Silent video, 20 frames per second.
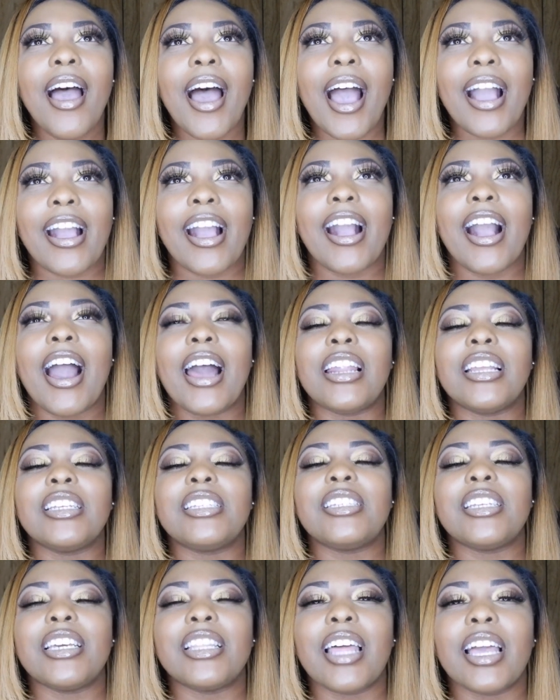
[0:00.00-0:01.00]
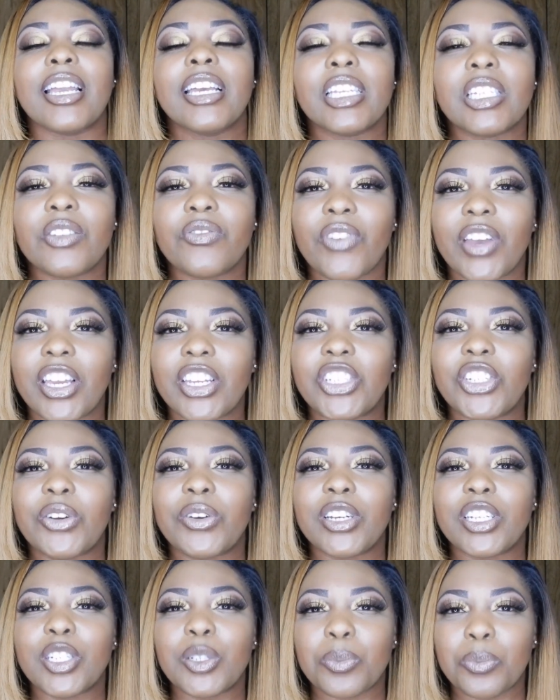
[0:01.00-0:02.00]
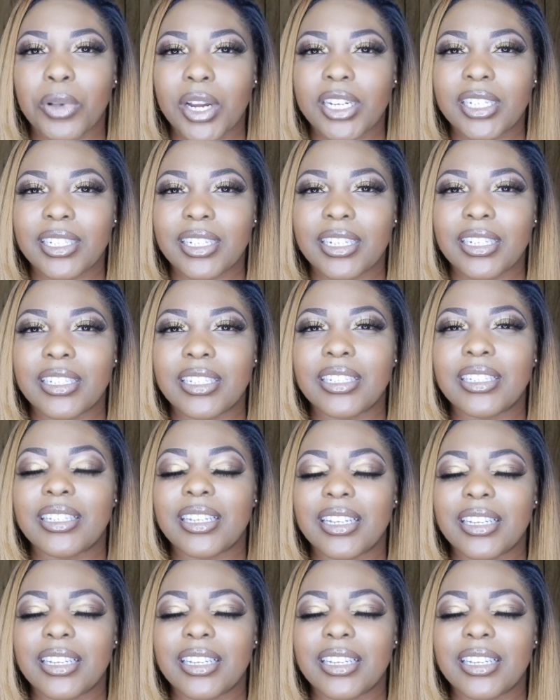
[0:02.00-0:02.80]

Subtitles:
I could kind of see like his facial expressions